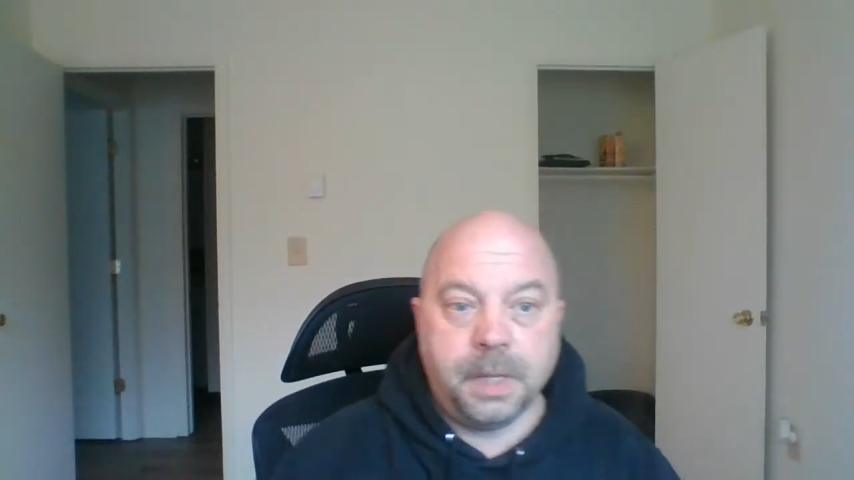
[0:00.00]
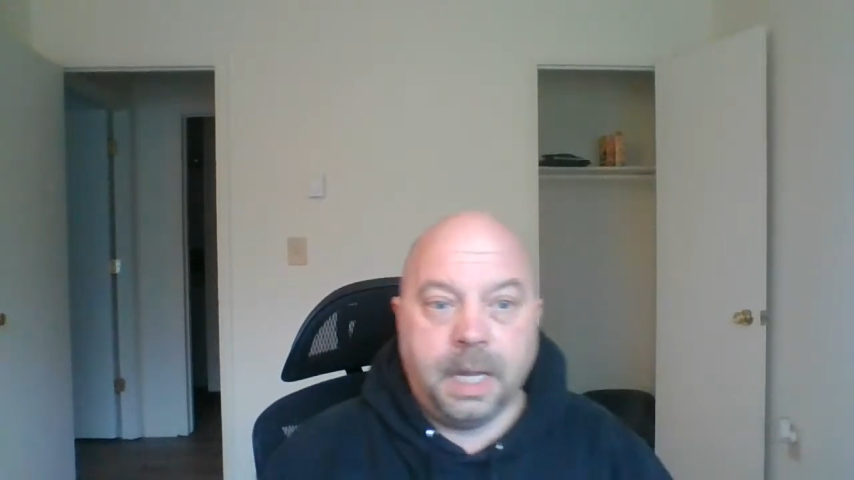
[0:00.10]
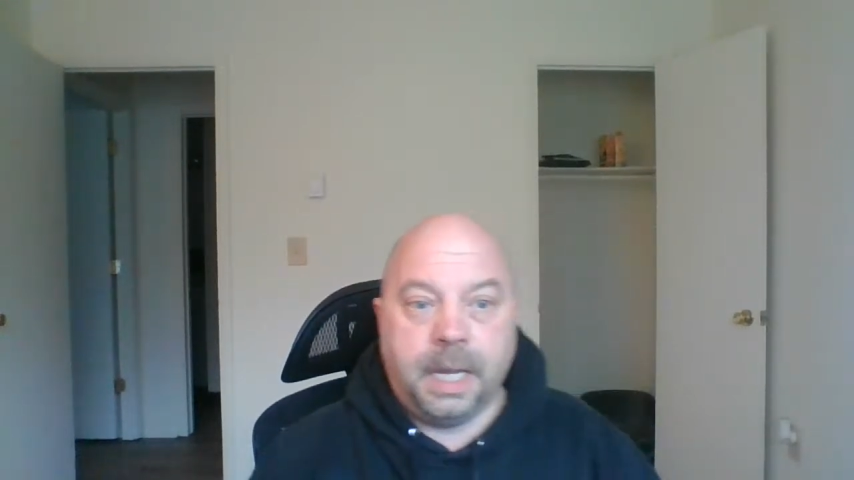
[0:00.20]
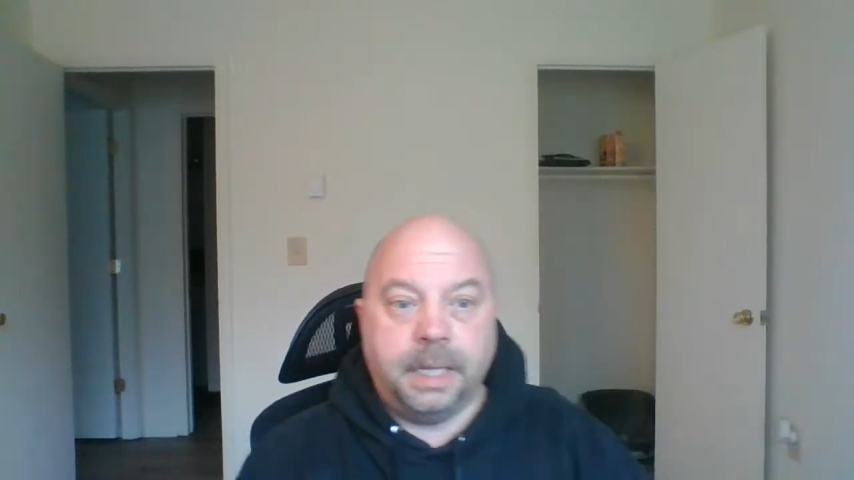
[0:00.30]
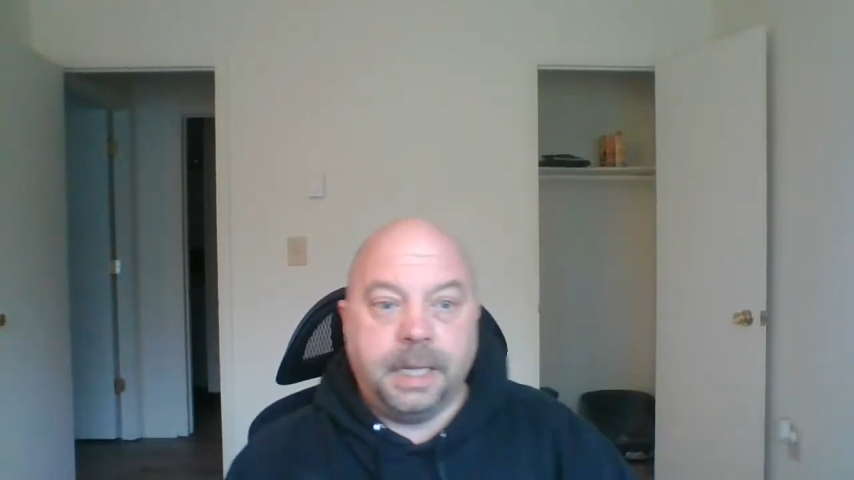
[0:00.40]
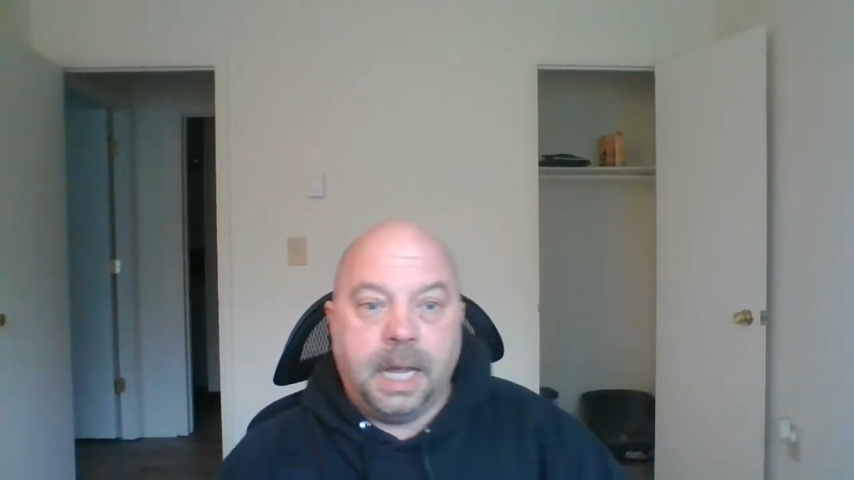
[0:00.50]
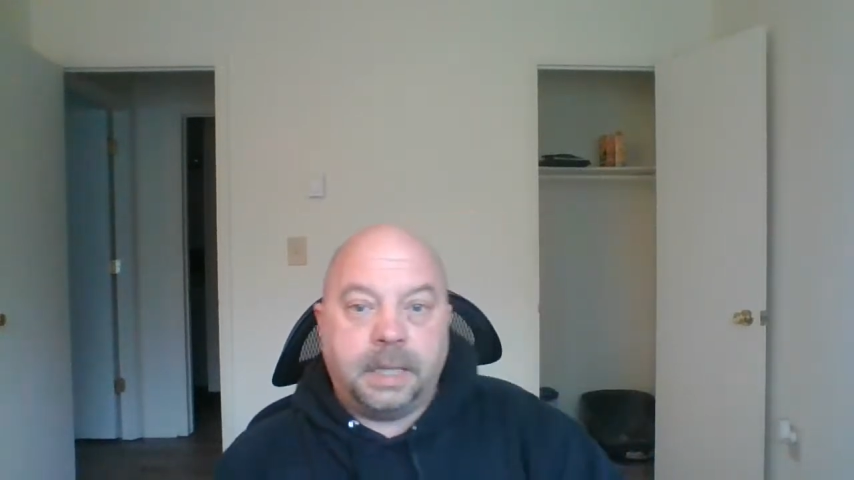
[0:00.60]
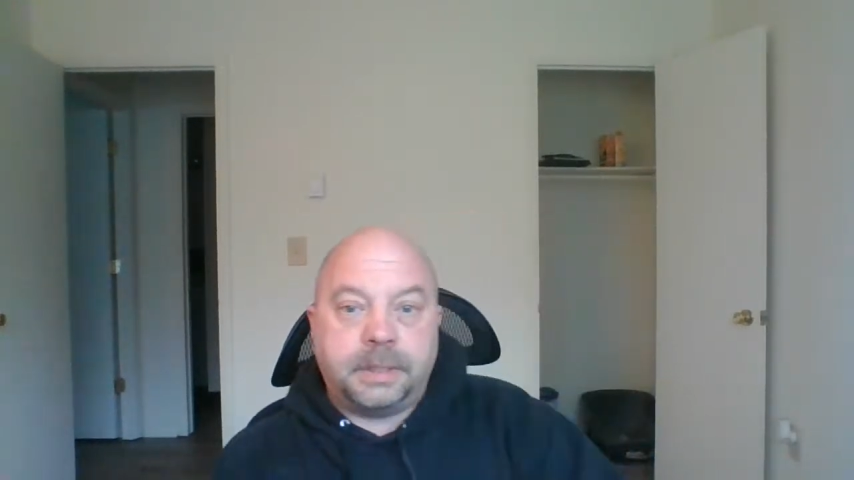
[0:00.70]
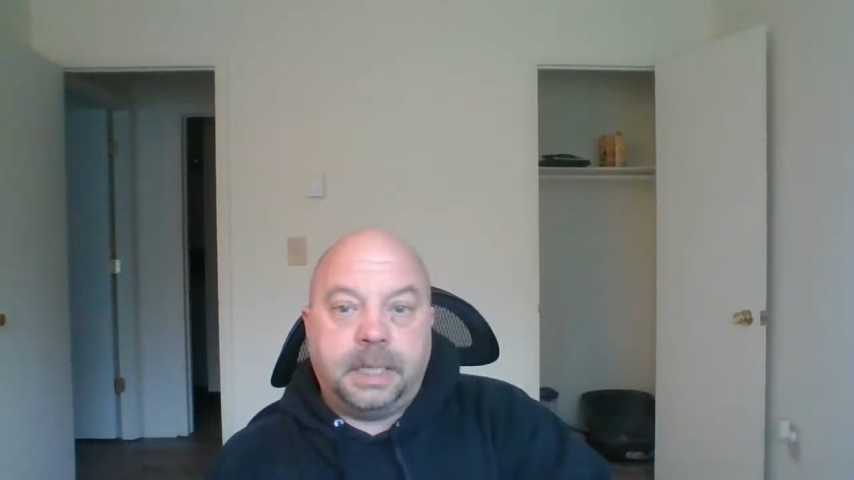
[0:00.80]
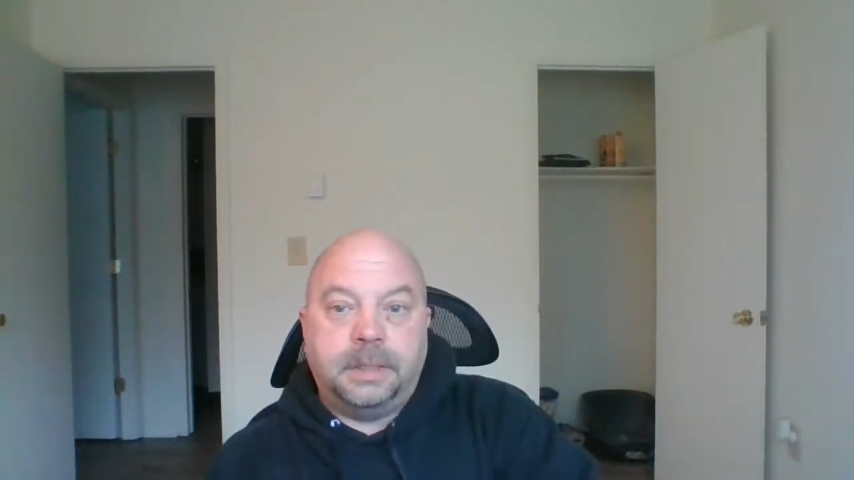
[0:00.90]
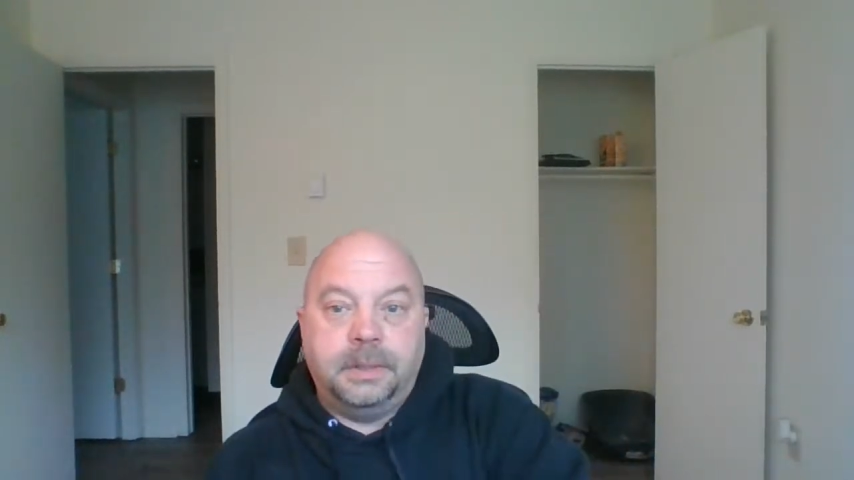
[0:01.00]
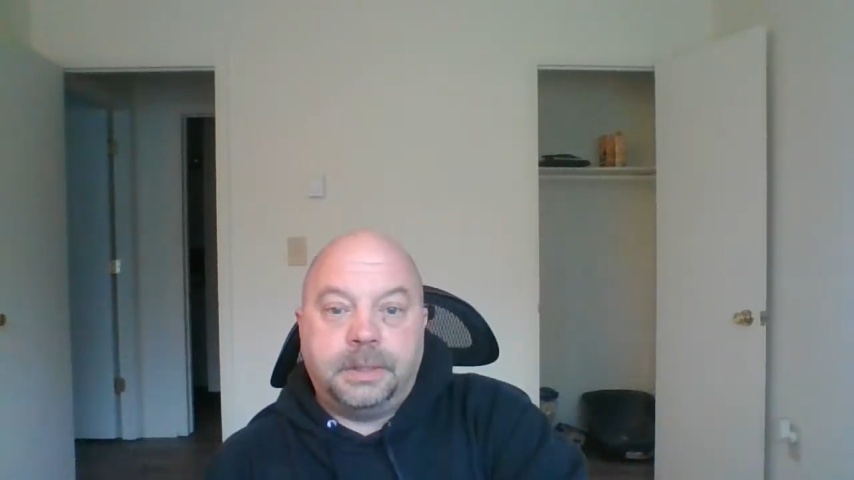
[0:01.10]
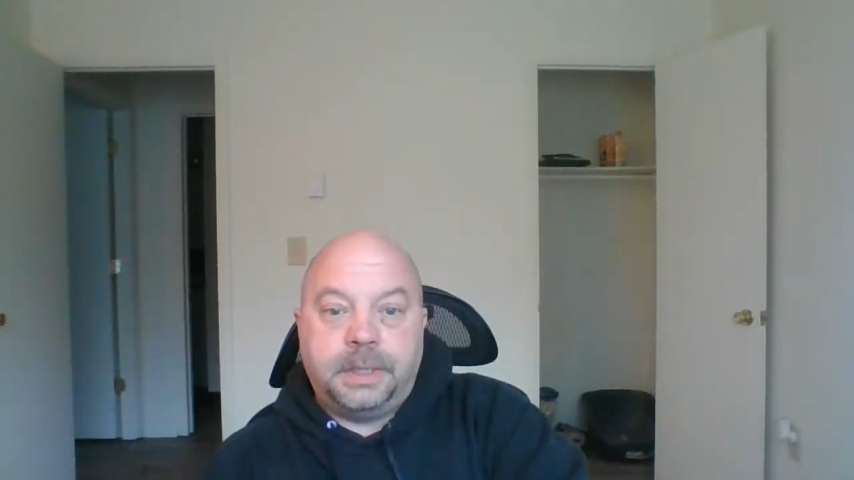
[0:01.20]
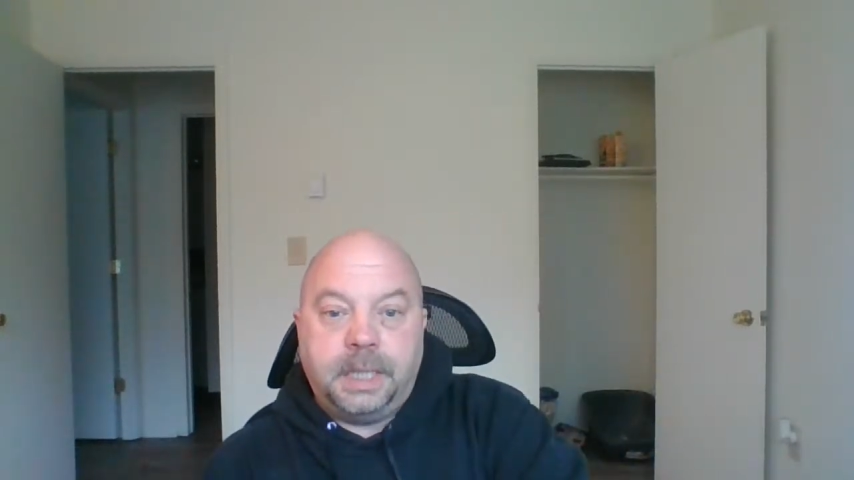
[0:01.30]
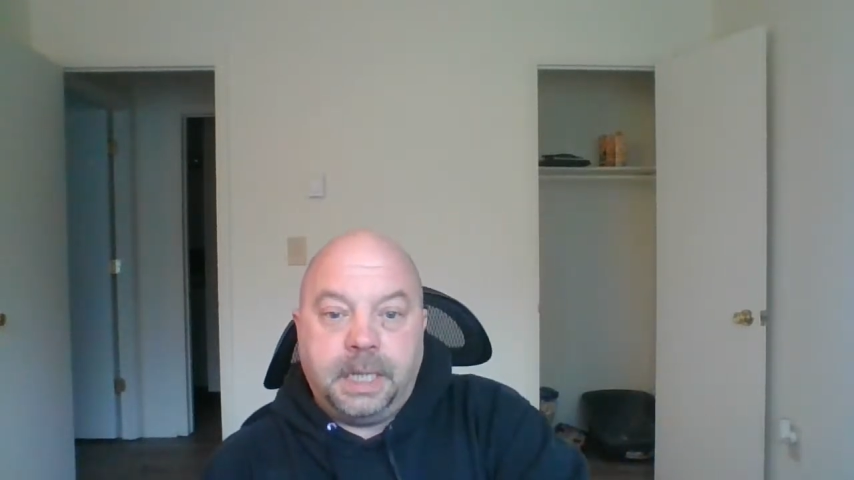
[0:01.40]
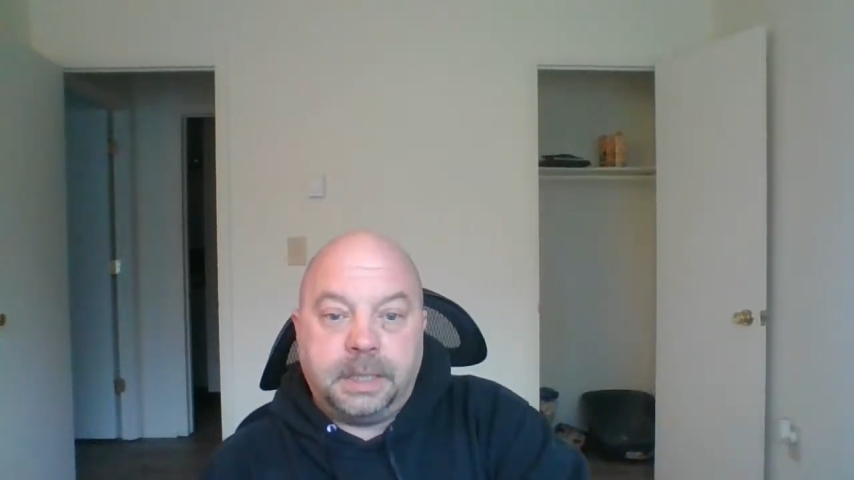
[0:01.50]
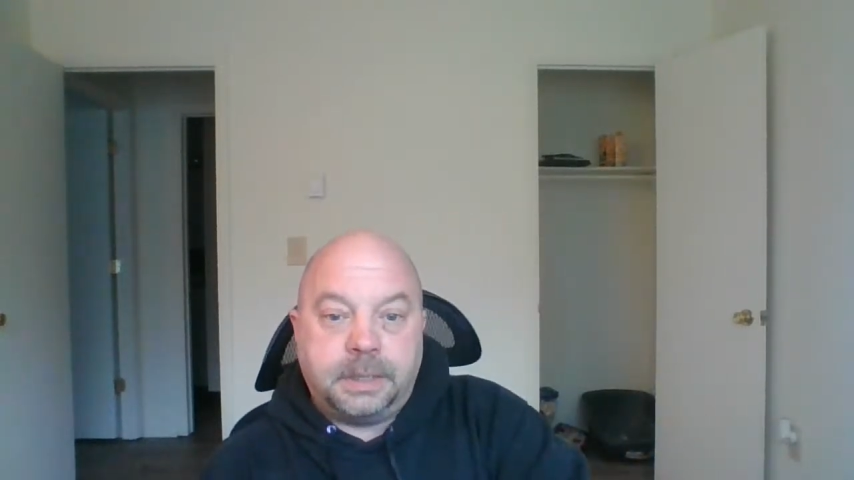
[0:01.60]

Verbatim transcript: And yes, I do see